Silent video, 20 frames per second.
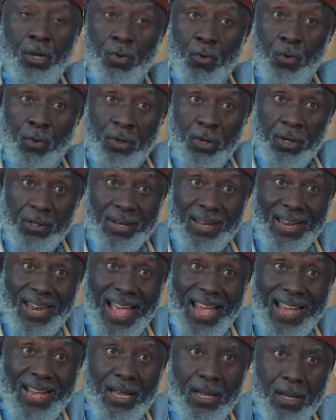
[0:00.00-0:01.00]
You will not
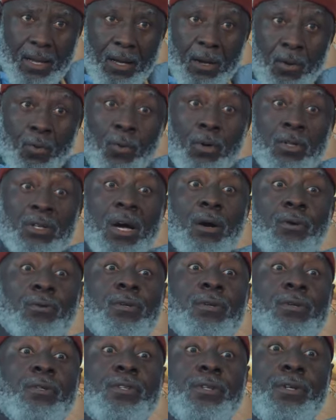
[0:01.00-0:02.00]
like what I
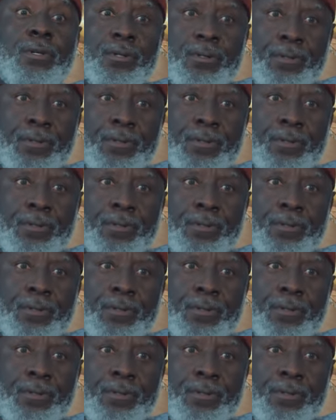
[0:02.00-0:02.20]
will do to